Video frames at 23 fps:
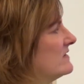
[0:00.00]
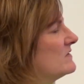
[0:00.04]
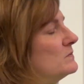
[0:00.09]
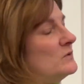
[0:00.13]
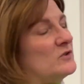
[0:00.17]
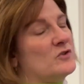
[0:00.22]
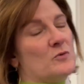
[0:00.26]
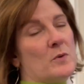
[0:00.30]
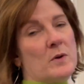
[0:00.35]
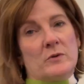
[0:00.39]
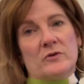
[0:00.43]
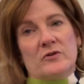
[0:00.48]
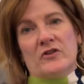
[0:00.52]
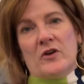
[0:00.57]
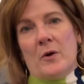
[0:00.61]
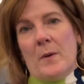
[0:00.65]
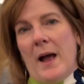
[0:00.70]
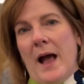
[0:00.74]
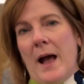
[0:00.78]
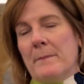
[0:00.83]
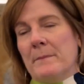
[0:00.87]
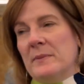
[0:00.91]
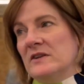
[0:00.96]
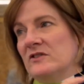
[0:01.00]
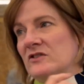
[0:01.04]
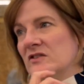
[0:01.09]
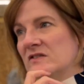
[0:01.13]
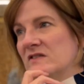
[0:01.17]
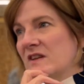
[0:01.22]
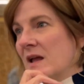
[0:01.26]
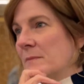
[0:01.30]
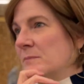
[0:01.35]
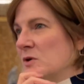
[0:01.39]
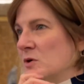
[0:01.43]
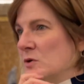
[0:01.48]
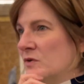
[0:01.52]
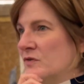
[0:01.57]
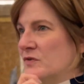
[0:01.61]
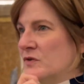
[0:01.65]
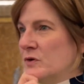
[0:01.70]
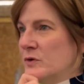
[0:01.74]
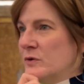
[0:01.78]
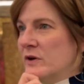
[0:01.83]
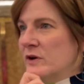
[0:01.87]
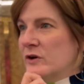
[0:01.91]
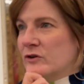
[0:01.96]
which we were so happy to debut a
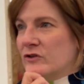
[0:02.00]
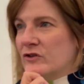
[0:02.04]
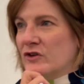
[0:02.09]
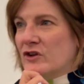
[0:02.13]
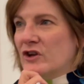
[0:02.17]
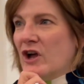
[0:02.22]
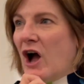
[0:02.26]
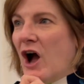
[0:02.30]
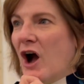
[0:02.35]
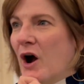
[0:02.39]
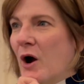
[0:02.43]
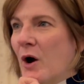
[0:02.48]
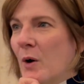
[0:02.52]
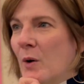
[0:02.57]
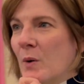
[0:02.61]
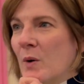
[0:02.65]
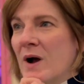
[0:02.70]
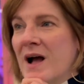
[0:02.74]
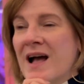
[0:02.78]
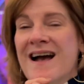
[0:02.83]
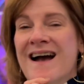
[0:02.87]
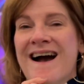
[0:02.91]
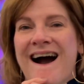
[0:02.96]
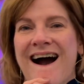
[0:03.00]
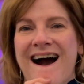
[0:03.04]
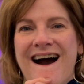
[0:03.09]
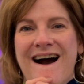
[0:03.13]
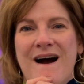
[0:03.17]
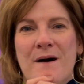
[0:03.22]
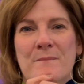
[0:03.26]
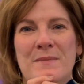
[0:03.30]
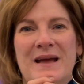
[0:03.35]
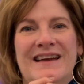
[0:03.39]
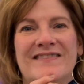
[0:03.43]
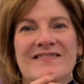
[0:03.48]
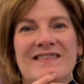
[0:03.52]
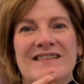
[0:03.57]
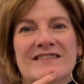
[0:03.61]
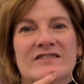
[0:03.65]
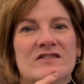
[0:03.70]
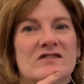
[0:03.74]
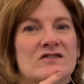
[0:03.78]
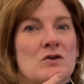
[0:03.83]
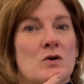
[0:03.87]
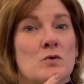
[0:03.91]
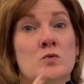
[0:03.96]
few years ago. And
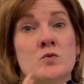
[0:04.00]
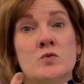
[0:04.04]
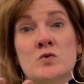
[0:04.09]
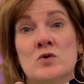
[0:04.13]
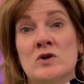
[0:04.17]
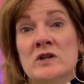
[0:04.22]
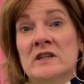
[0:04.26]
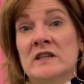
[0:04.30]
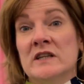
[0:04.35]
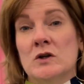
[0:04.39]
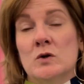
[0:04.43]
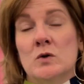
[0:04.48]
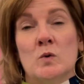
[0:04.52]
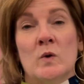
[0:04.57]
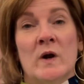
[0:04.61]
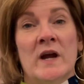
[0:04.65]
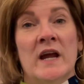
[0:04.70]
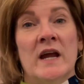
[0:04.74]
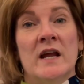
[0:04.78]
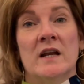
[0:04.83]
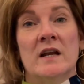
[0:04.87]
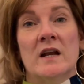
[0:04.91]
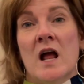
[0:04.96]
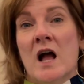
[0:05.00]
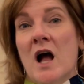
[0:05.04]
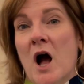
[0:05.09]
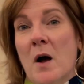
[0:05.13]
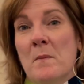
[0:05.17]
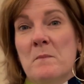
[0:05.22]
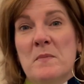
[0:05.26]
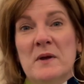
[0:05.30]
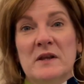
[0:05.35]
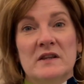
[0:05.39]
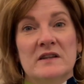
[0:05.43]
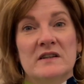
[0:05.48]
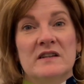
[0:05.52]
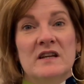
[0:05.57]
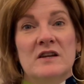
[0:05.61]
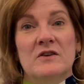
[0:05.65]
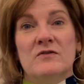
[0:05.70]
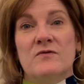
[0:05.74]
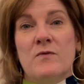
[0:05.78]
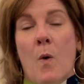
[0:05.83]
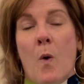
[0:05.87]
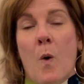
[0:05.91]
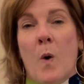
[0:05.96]
this is a really great ability
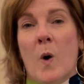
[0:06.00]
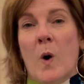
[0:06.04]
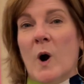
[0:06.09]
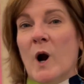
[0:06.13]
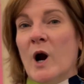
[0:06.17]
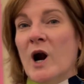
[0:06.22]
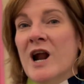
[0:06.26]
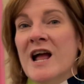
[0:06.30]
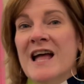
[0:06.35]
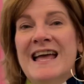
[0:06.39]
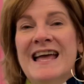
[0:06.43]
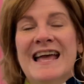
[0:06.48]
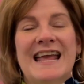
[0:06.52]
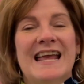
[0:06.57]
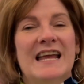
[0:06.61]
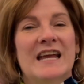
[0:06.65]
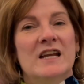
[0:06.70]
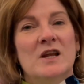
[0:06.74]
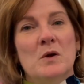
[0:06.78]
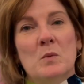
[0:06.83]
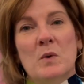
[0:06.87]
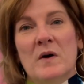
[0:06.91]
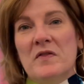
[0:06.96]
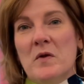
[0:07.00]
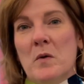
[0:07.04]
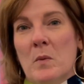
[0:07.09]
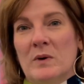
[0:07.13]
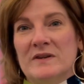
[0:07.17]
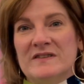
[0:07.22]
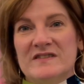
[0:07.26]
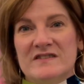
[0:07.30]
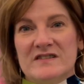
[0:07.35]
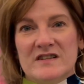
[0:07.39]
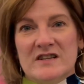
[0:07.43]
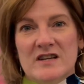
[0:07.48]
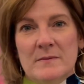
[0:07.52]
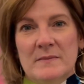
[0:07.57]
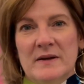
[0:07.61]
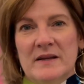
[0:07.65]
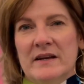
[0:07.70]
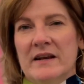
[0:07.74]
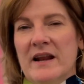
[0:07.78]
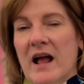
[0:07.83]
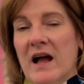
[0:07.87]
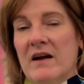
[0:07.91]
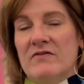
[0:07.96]
for anyone that wants to come in
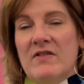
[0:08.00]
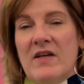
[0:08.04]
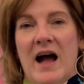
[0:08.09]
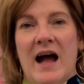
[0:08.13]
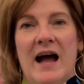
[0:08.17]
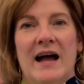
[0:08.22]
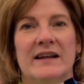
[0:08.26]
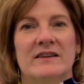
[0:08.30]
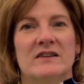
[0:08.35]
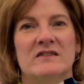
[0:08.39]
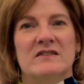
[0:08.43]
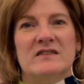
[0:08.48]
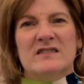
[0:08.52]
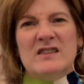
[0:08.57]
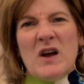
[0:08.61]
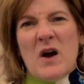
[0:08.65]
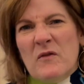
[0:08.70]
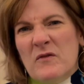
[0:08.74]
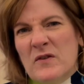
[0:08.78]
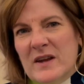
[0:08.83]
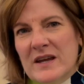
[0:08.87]
and have that selfie